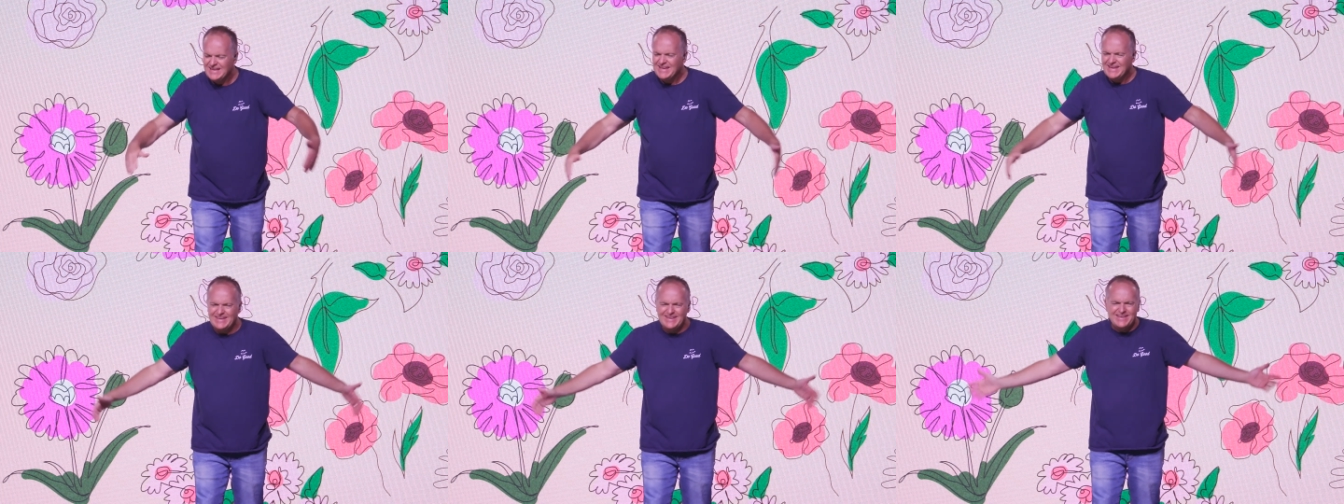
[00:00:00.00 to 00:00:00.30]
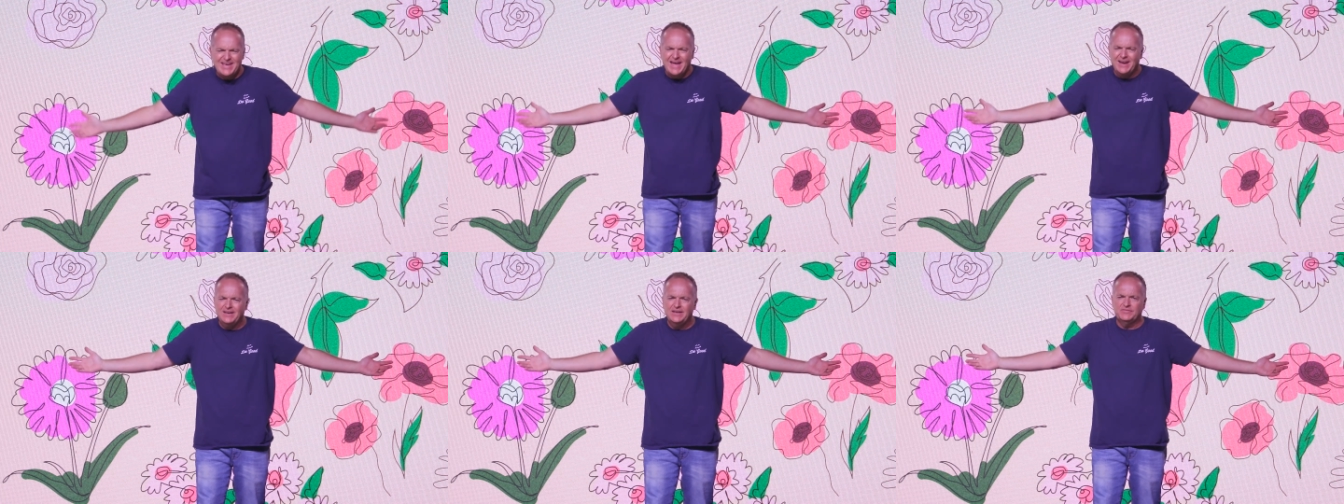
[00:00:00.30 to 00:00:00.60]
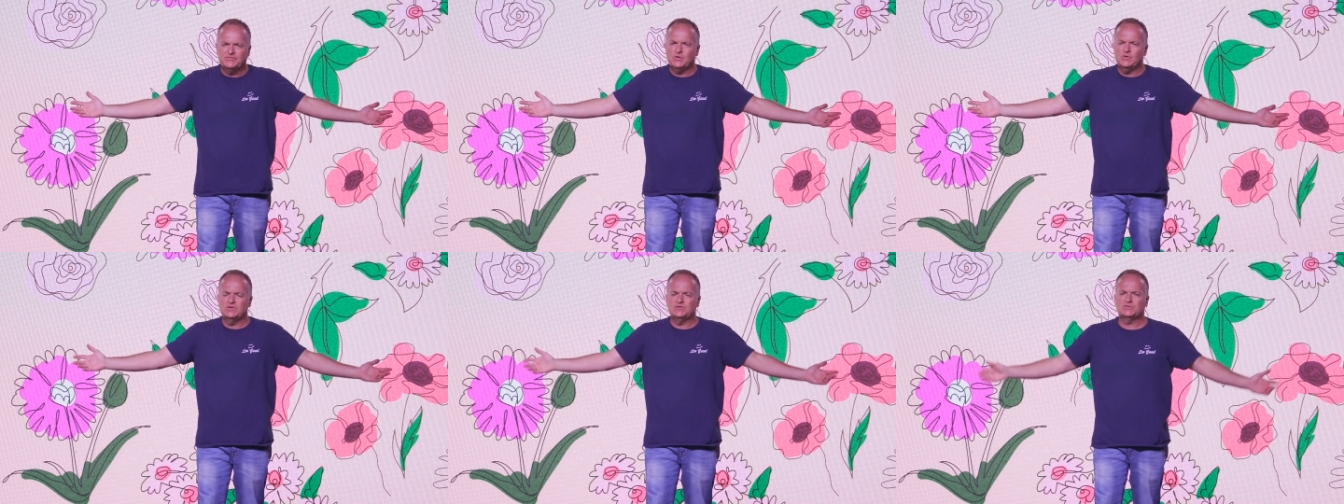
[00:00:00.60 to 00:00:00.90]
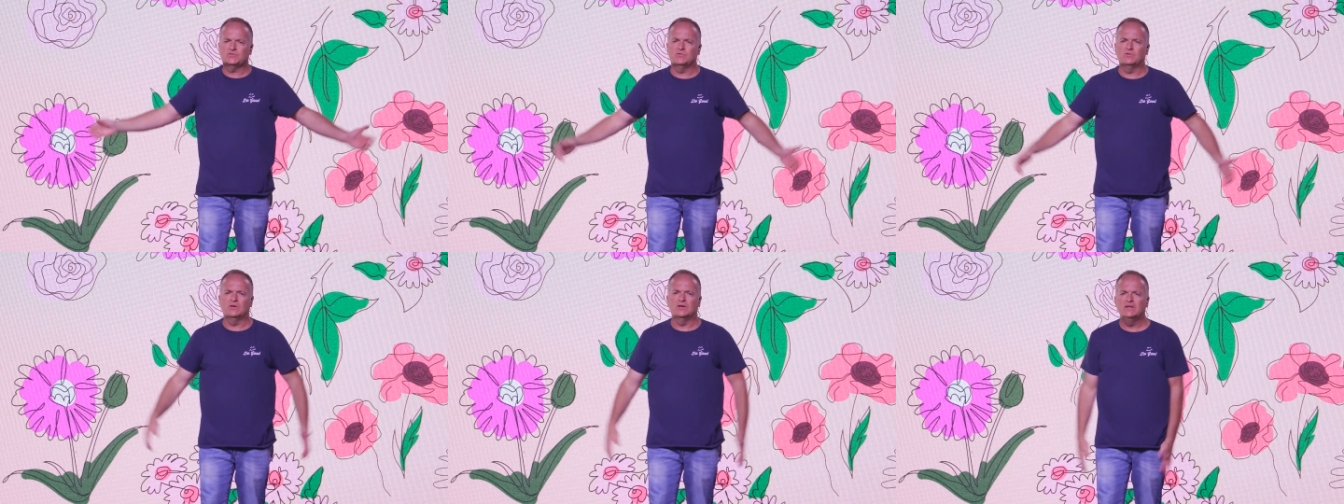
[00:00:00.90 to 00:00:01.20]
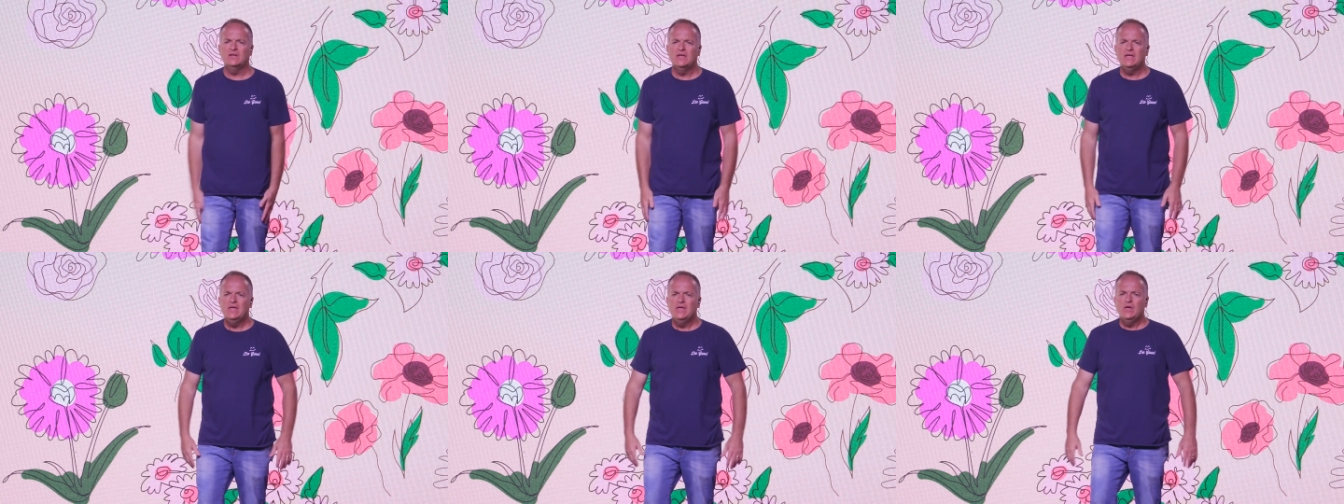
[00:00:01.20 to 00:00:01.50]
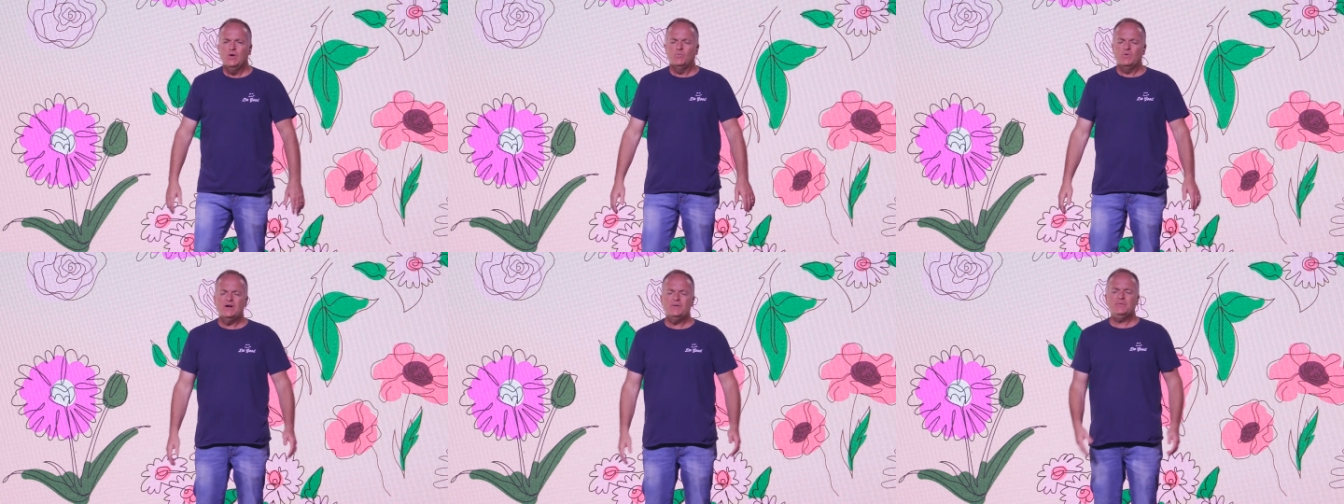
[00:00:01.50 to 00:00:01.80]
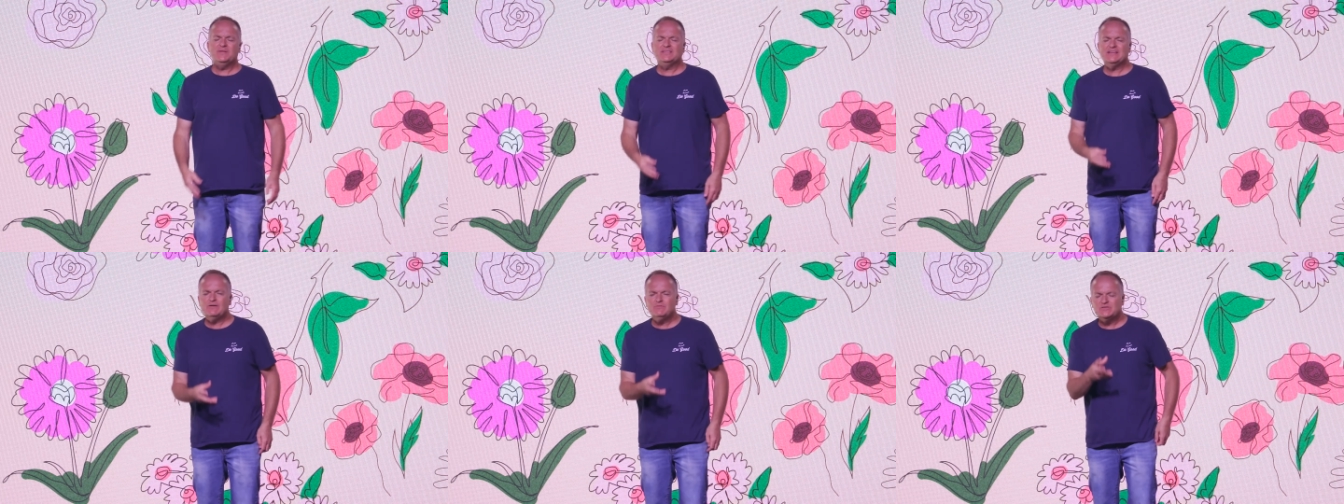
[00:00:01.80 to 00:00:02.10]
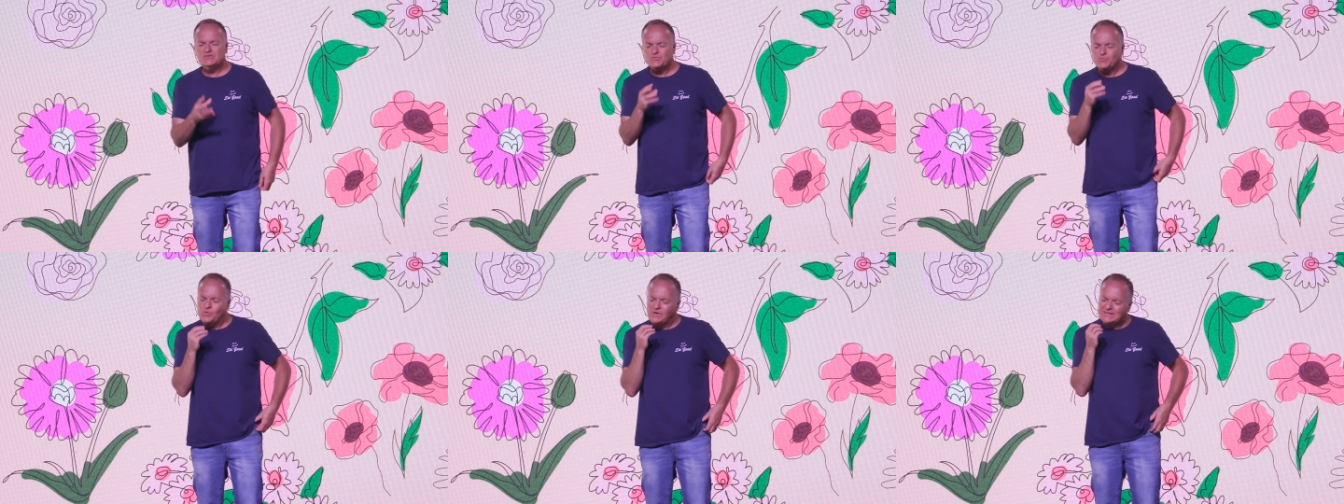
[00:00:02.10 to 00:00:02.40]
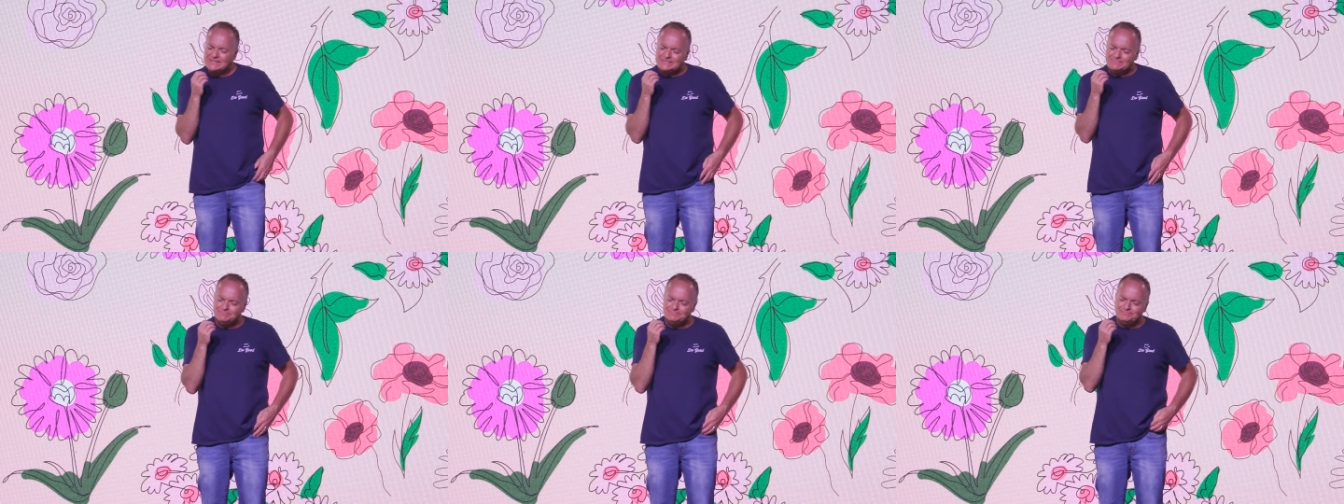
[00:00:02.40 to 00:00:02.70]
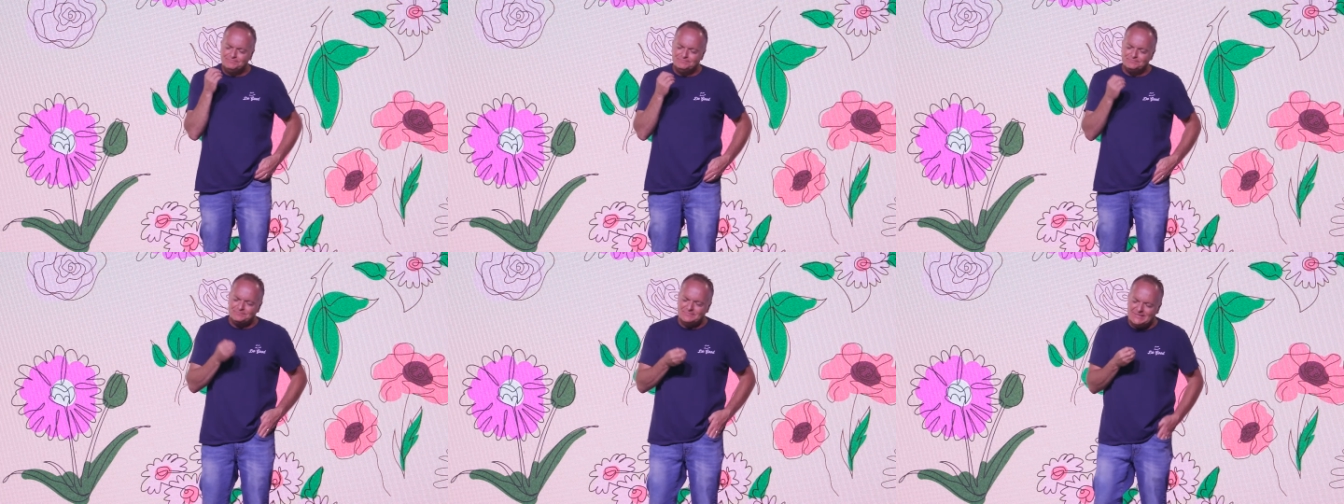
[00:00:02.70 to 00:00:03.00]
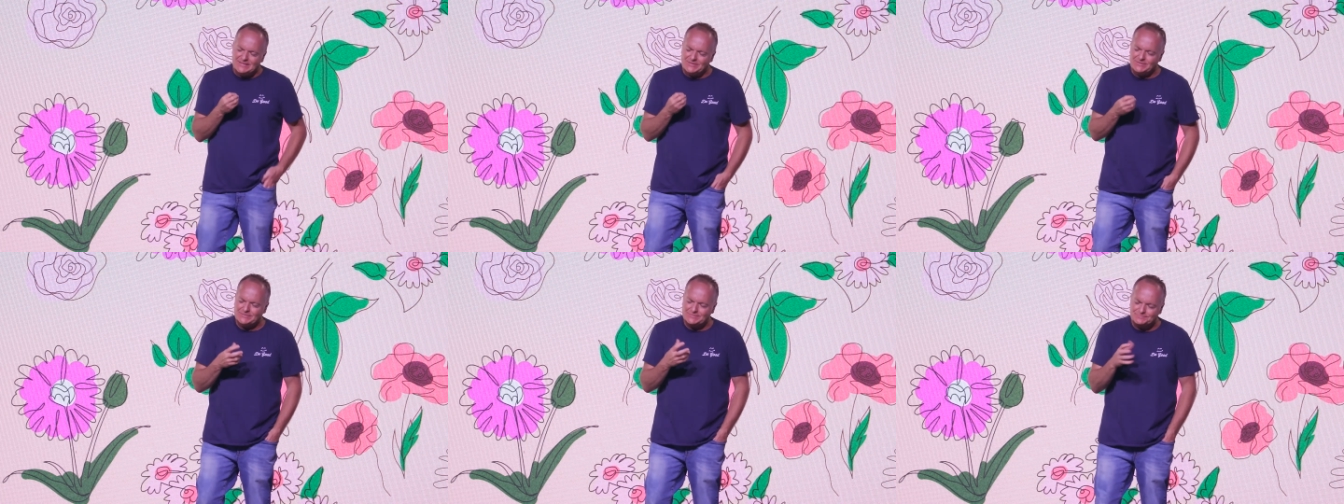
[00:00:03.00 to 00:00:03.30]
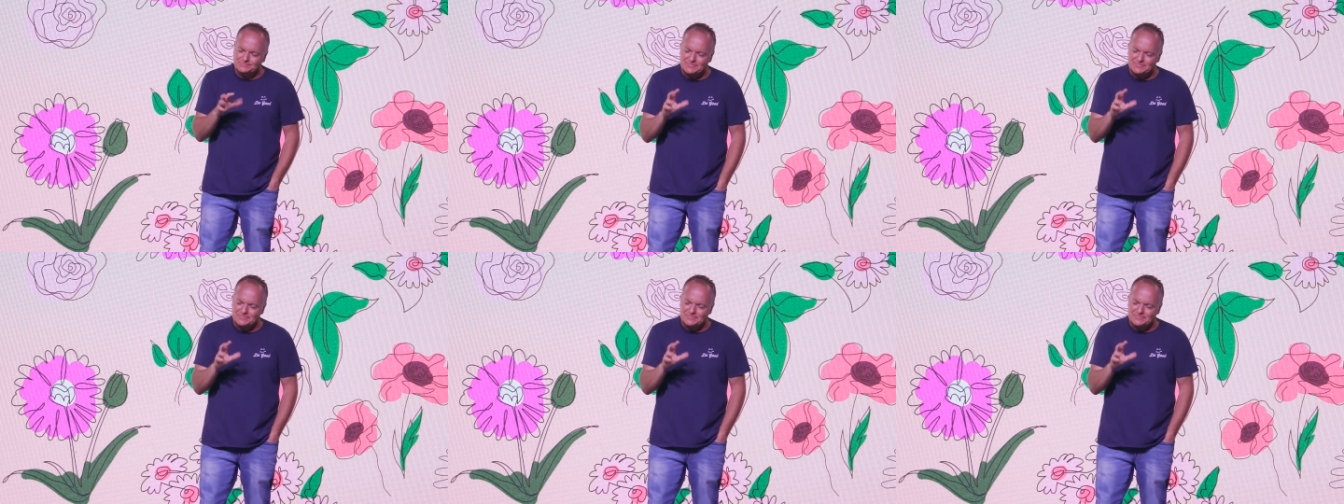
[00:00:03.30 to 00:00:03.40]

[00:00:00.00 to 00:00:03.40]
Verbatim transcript: You gotta love Toy Story. Well, but there was one little,